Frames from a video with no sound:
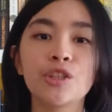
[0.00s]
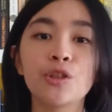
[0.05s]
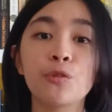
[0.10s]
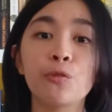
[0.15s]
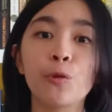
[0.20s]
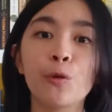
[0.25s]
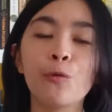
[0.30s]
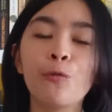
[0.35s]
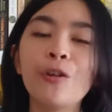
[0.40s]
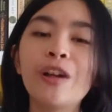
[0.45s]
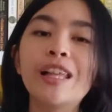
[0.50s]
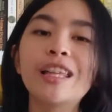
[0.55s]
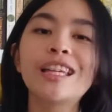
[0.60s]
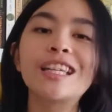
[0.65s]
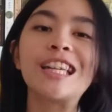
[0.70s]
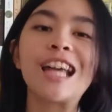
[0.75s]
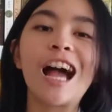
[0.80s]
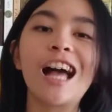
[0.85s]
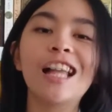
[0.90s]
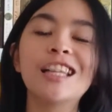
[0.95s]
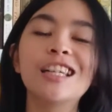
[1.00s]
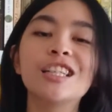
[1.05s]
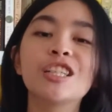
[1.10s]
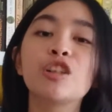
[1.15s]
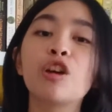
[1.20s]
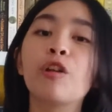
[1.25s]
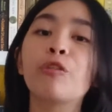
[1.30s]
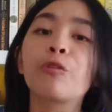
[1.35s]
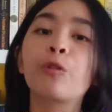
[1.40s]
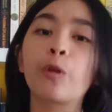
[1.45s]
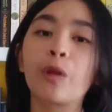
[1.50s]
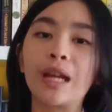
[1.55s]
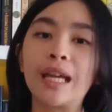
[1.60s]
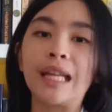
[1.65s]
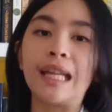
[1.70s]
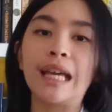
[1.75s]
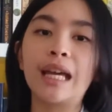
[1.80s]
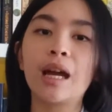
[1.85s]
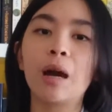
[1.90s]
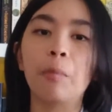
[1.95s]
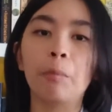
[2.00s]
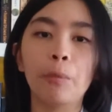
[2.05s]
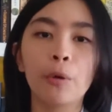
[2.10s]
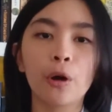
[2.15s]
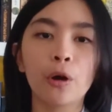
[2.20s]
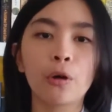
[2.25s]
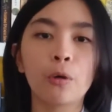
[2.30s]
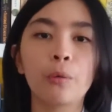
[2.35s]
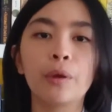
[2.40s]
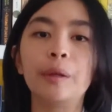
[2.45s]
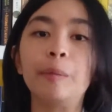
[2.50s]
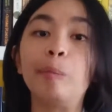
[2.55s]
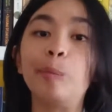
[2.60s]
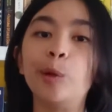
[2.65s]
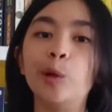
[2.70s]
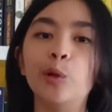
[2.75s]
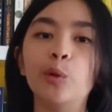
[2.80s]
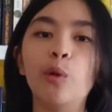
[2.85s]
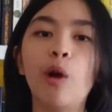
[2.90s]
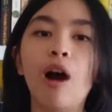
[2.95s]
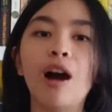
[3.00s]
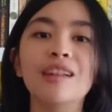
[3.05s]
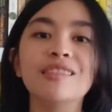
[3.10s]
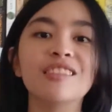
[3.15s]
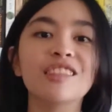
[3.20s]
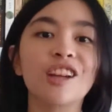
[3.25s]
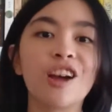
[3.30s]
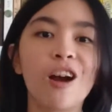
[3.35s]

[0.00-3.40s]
to fulfill the challenge of reading a book with blue on the